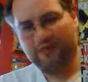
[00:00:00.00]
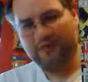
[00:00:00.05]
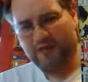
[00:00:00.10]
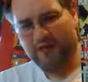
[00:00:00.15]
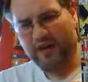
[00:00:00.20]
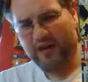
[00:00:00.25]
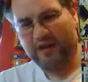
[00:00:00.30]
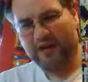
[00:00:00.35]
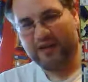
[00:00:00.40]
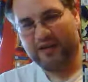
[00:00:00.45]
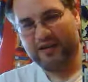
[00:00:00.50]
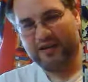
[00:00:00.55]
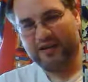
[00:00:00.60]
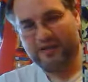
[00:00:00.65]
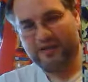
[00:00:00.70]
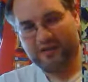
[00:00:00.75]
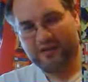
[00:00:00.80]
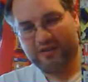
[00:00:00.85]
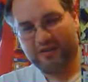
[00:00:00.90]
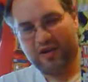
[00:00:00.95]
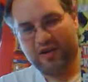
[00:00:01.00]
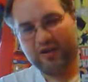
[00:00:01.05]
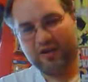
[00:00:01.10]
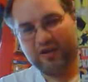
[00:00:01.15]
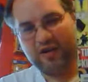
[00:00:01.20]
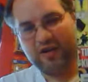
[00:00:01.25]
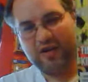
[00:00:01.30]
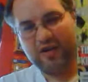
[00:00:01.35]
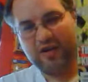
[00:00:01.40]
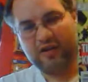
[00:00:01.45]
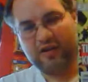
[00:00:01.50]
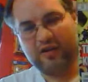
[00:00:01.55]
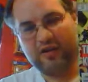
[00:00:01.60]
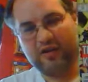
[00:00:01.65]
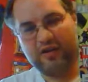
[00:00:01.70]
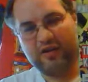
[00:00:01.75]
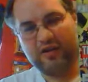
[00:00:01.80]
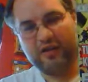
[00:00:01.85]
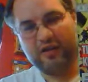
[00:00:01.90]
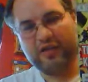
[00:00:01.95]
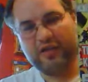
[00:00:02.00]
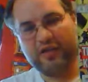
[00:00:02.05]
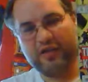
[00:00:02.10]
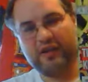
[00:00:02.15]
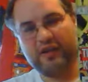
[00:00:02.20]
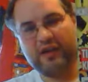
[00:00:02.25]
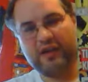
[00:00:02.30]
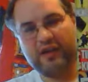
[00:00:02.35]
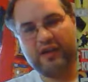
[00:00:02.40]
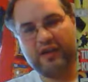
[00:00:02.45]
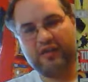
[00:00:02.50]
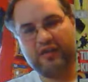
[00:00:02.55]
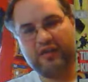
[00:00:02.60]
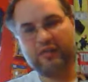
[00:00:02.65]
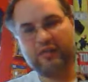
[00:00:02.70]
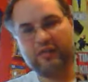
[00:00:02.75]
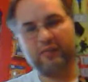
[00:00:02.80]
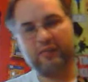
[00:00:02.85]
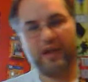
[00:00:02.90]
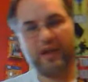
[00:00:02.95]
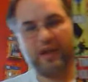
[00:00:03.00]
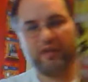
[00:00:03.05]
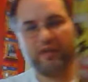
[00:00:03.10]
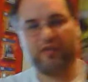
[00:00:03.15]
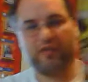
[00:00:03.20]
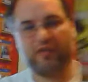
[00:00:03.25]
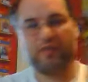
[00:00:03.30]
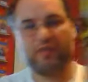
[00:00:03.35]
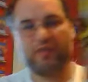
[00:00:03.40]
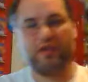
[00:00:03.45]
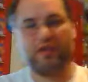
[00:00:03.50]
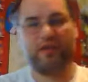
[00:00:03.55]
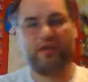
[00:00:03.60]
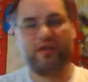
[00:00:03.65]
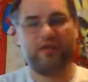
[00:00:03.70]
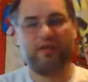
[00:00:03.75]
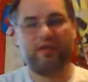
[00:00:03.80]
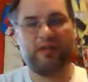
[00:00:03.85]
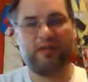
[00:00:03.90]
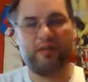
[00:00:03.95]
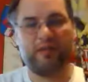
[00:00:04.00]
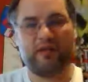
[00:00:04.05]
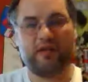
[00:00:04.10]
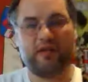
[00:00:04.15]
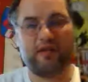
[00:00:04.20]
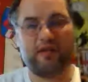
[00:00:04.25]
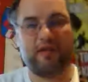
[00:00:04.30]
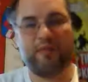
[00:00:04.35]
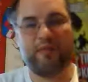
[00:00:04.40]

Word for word: Fucking Dark Hawk. Oh, the 90s are back this week here at Team Hellions.